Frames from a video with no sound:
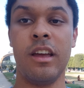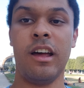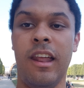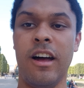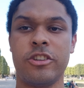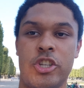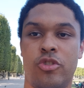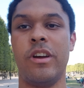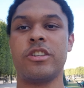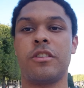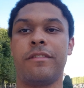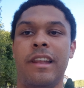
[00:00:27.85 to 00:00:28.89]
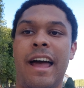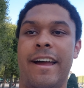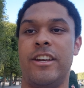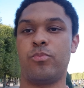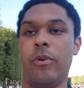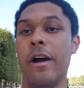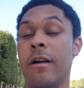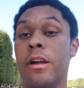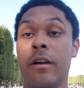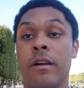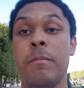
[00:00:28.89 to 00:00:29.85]
A large stretch of land where
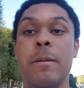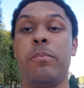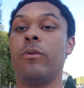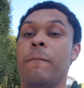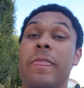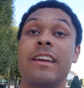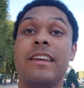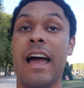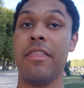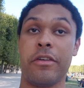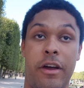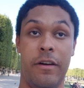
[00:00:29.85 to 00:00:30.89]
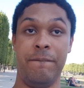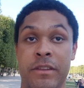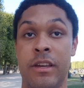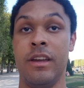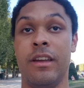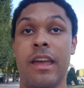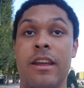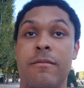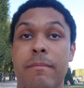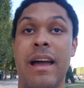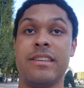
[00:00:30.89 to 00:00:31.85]
people gather
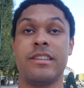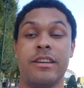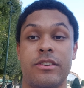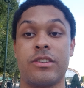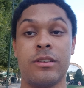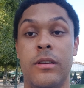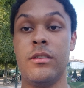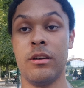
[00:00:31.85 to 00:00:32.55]
in masses.